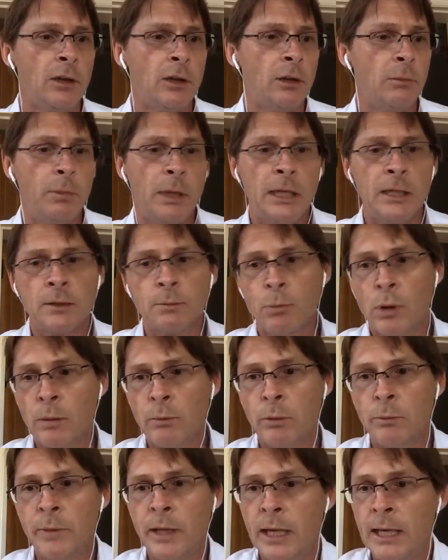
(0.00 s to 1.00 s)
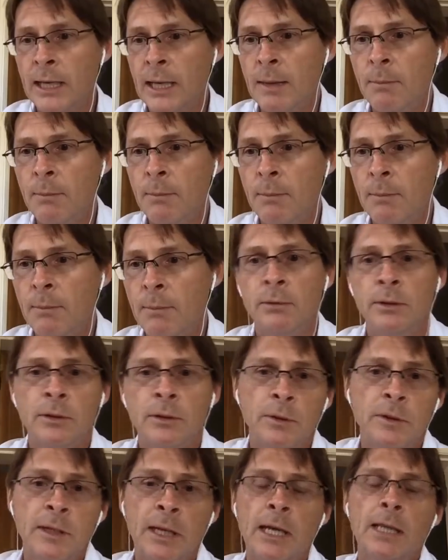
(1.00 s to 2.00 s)
The biggest problem they came back to us
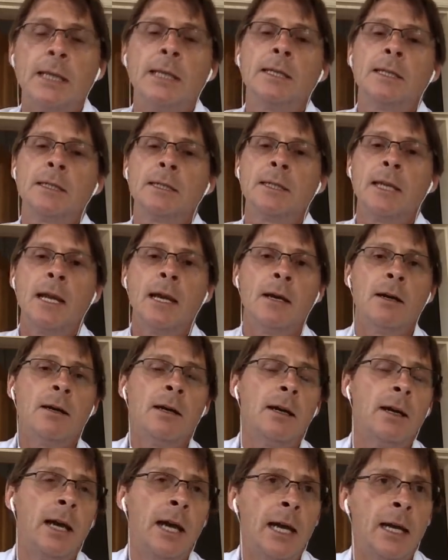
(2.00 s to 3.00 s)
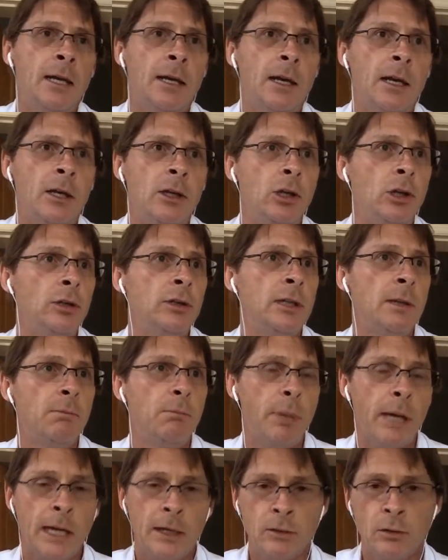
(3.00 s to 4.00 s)
was that this has now had a huge
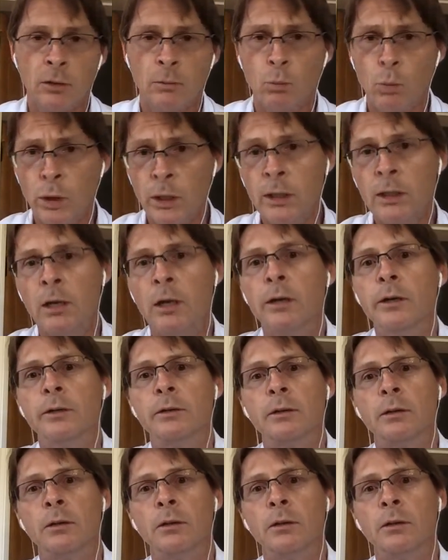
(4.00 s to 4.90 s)
impact on workload.